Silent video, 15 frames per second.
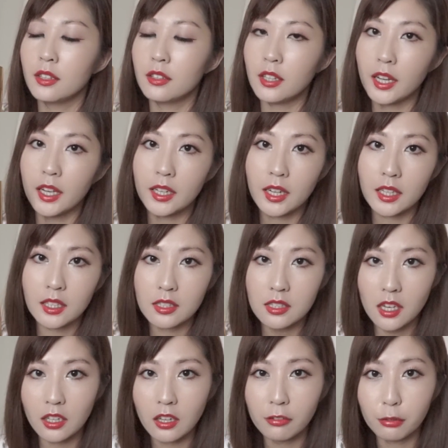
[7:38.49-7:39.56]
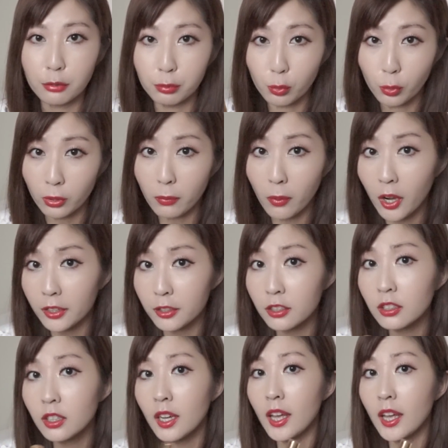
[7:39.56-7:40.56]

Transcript: that I can take off with warm water.